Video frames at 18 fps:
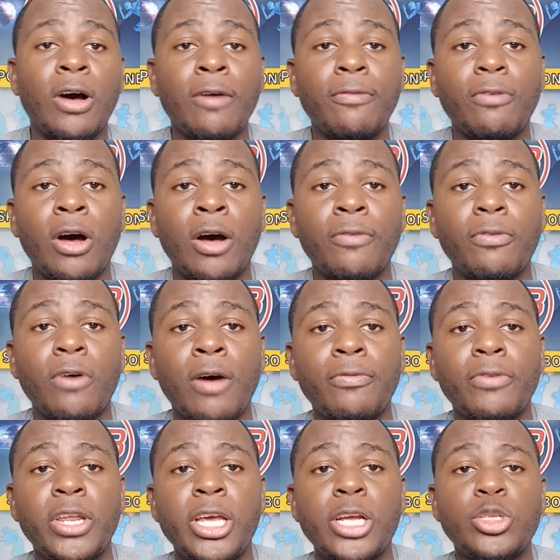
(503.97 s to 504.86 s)
of, of,
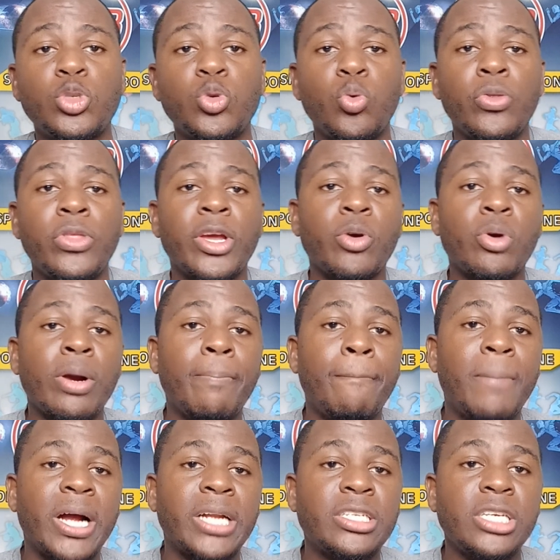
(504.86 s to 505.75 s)
of day two, they were
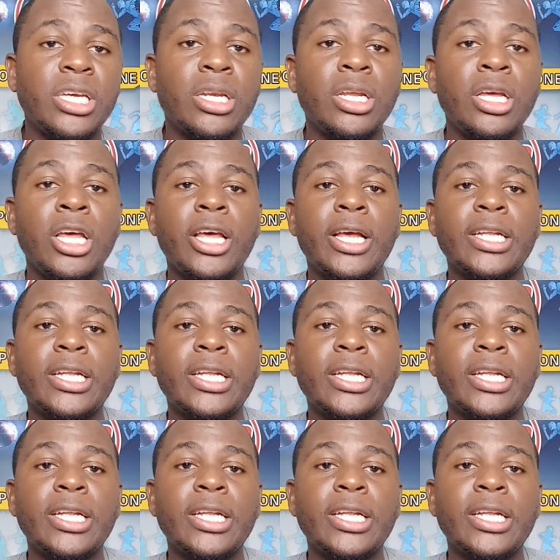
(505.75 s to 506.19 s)
batting